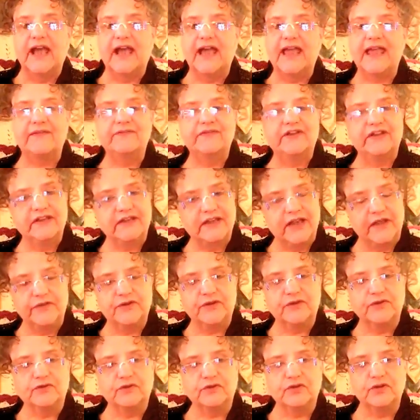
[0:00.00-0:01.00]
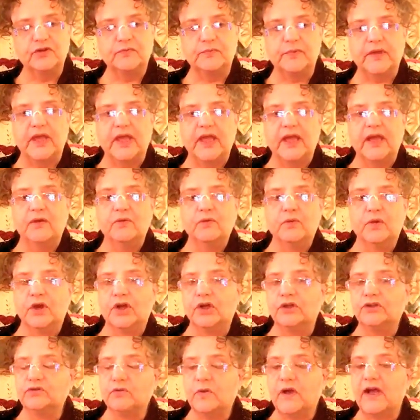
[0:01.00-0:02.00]
I have another group,
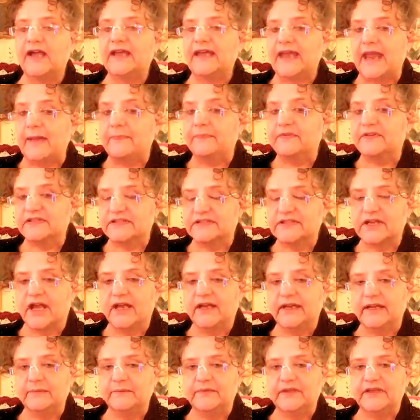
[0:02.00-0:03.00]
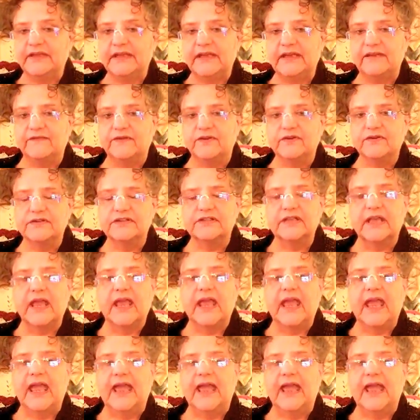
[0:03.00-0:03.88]
Worldwide Apostolic Believers.